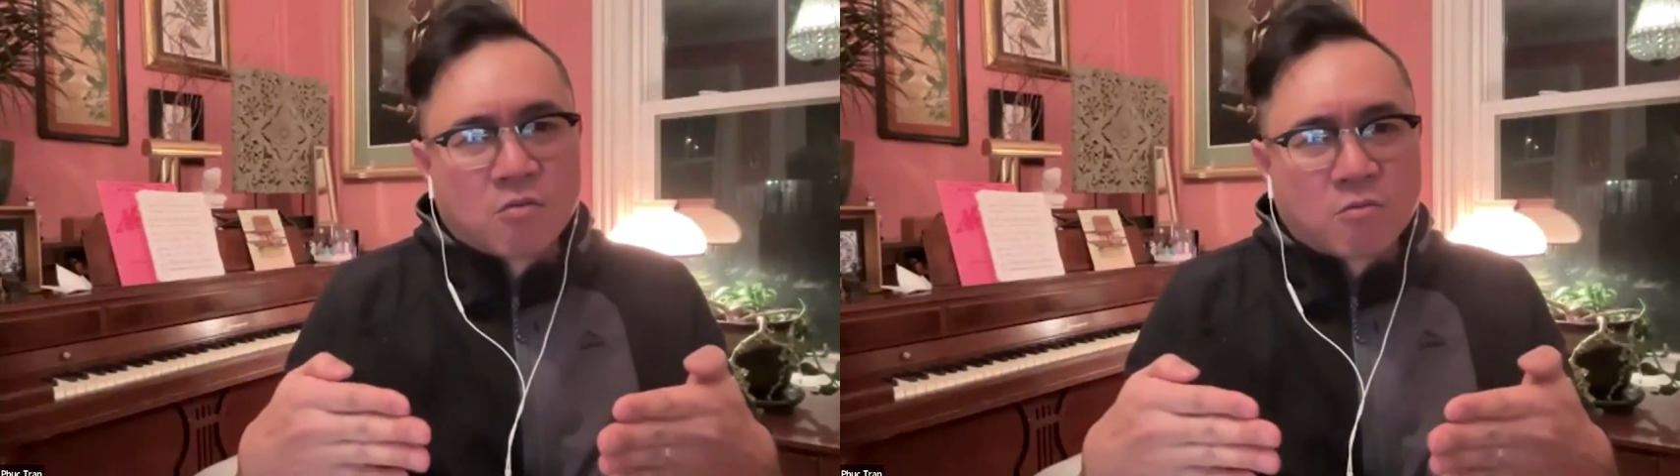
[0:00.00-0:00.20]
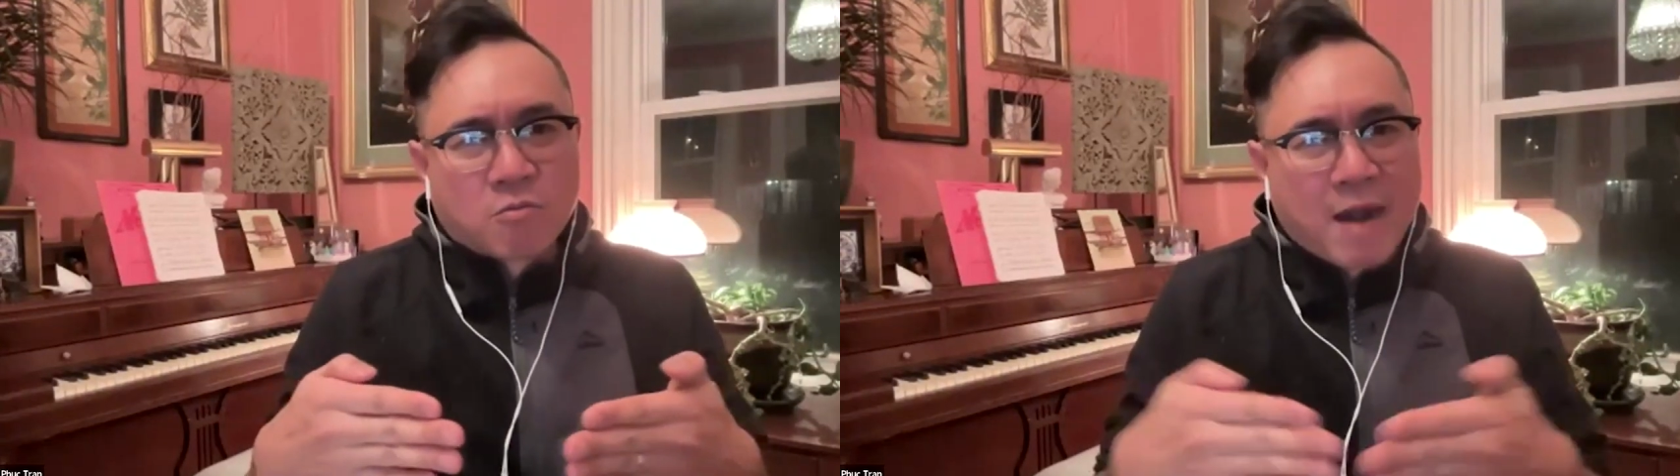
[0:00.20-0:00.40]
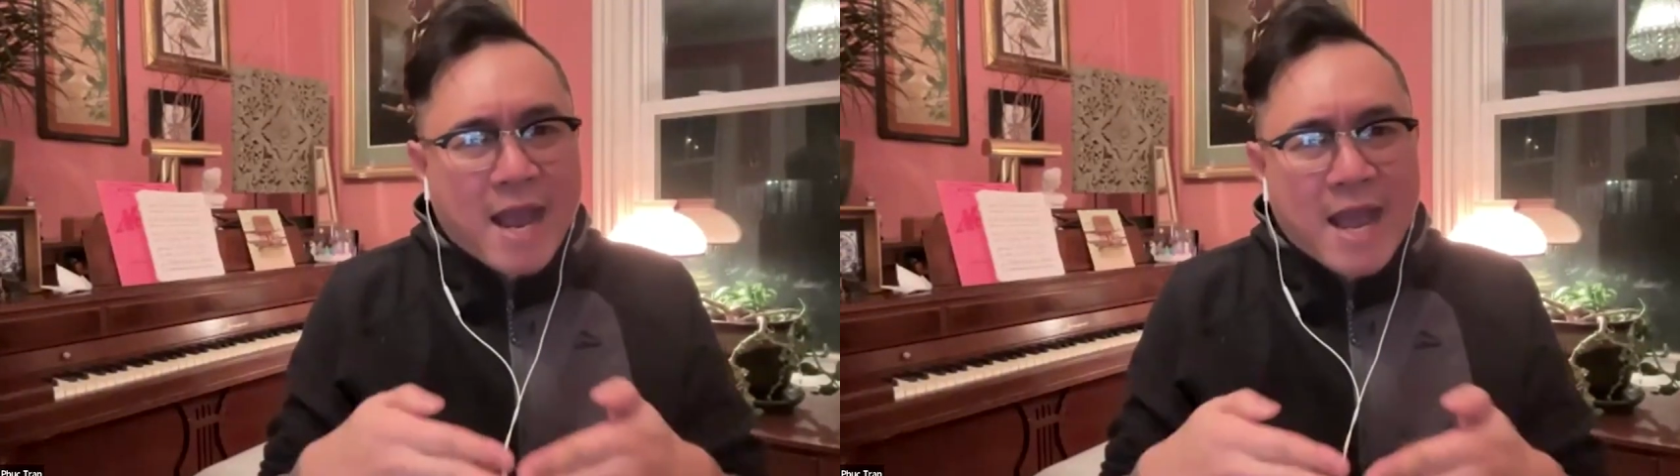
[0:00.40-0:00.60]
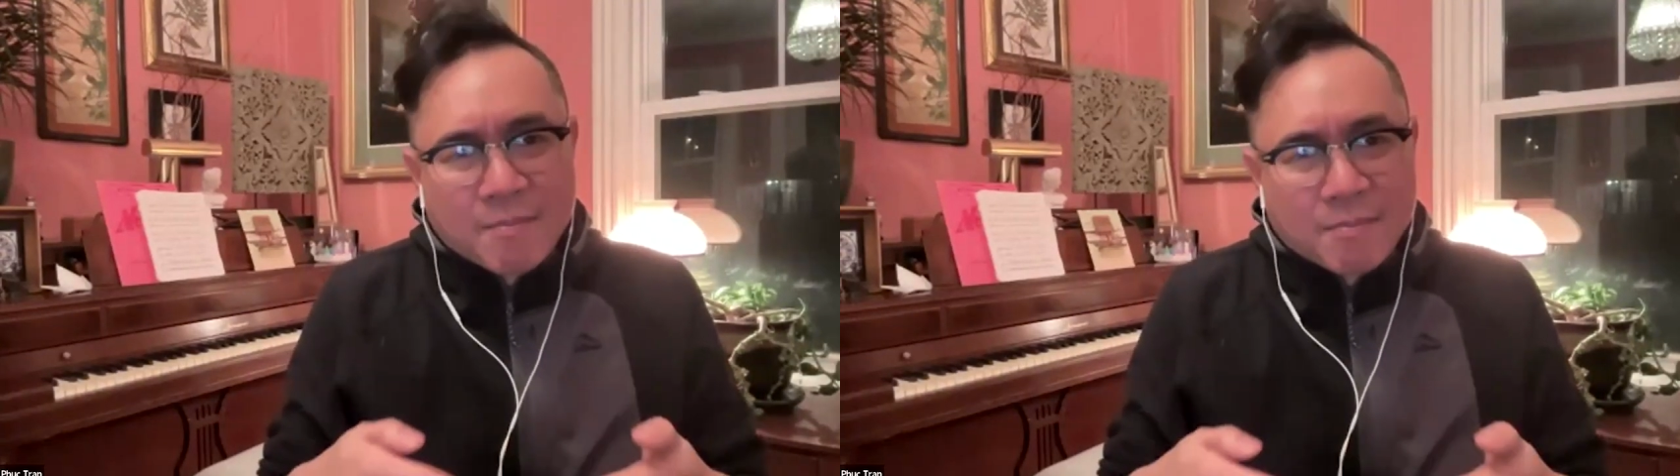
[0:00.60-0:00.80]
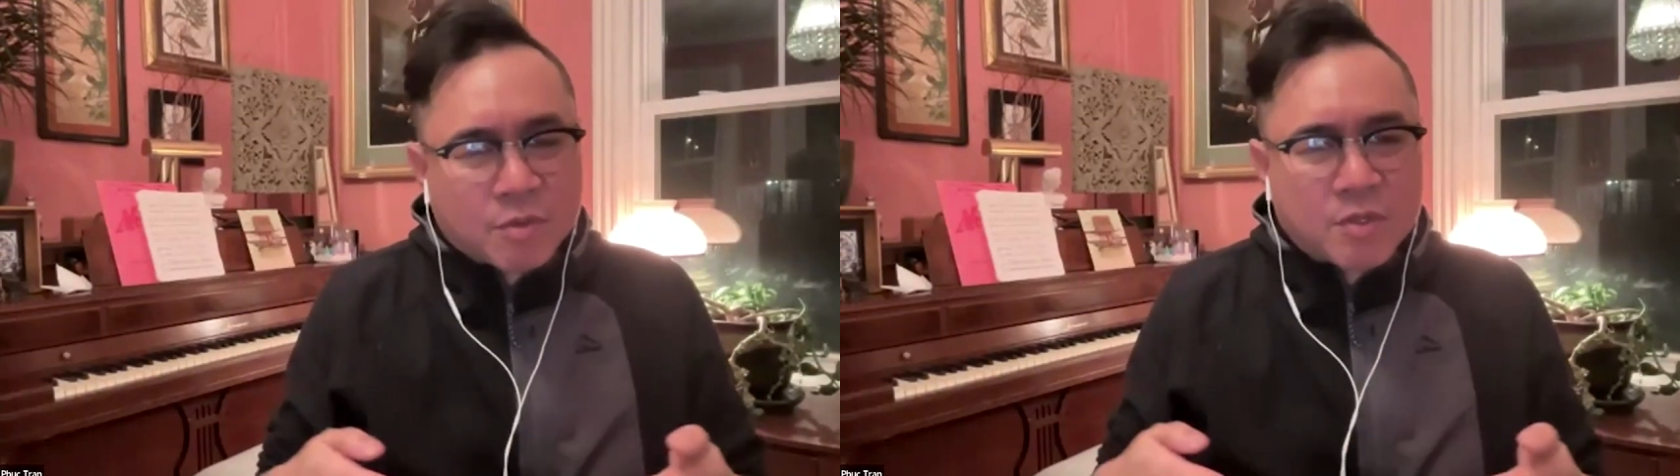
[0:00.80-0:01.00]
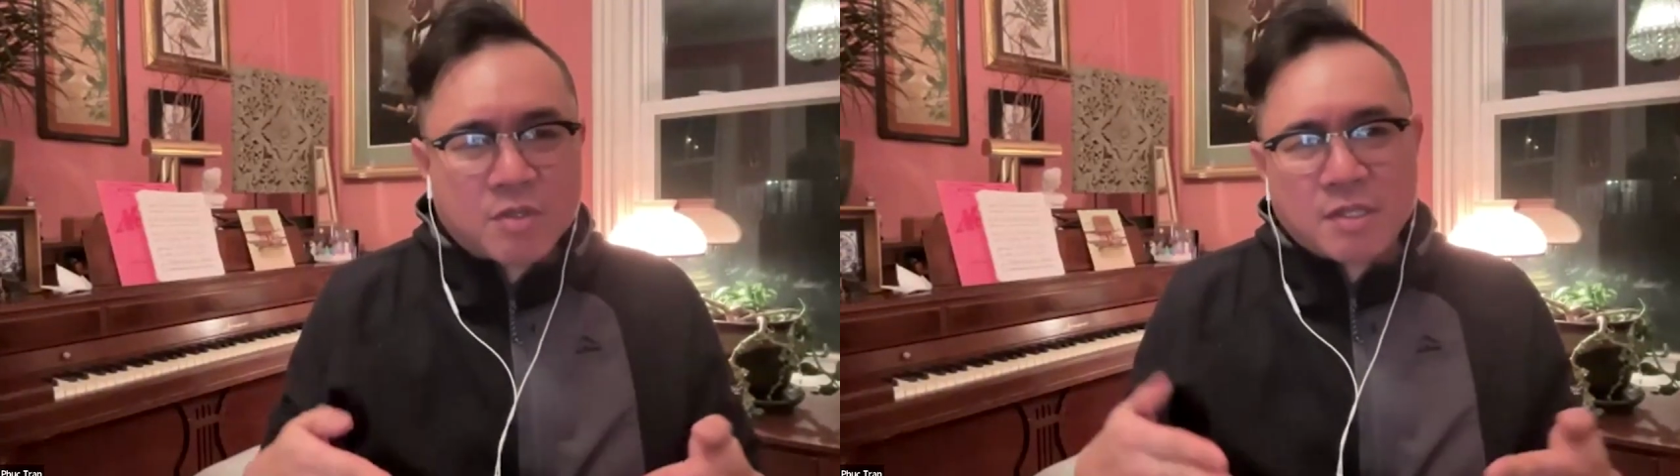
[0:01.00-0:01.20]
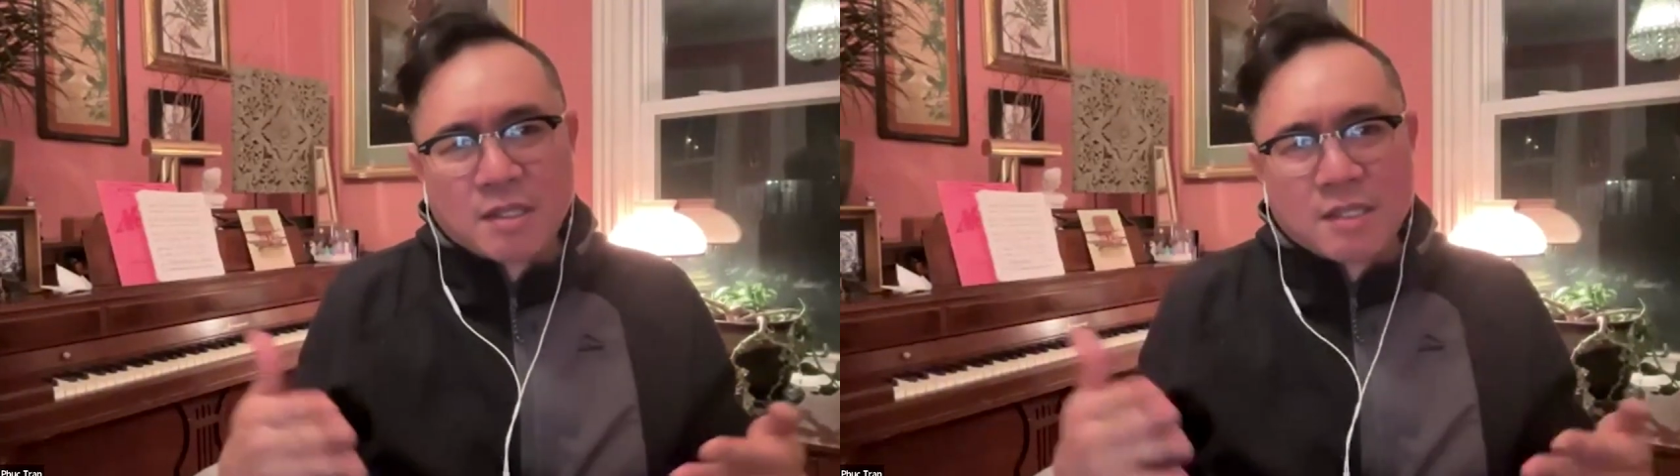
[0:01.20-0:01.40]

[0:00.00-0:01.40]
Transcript: rap or you didn't